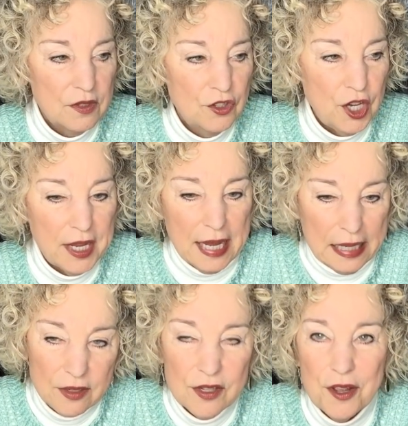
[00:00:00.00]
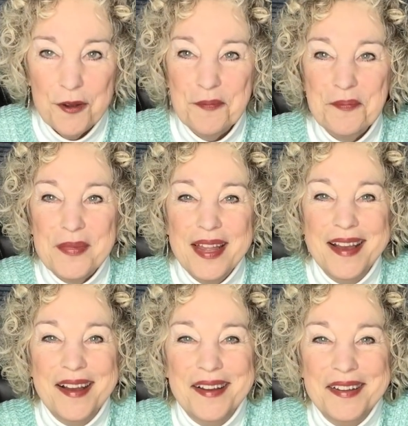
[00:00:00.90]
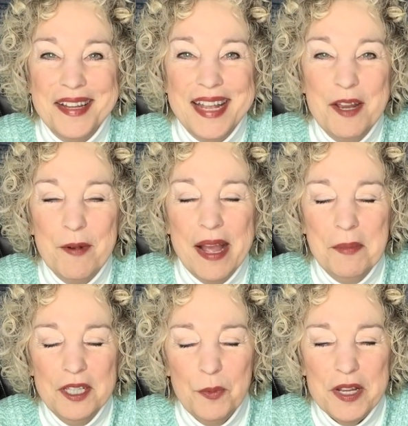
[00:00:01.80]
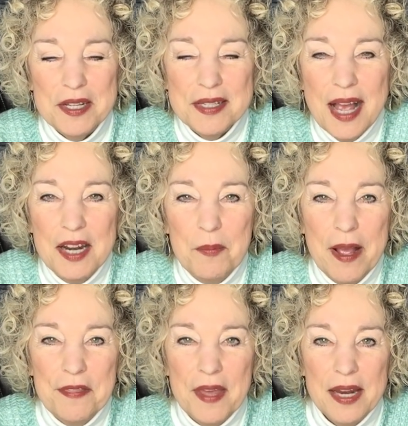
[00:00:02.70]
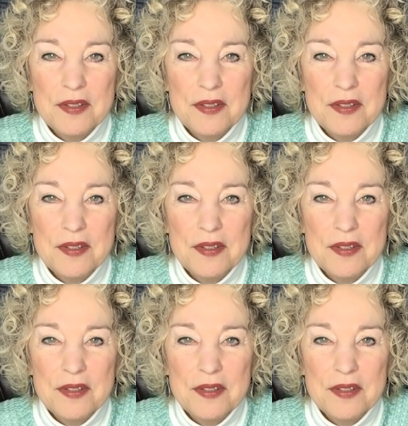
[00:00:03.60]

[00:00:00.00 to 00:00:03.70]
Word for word: checking. So, uh, anyway, I'm a little bit excited about that.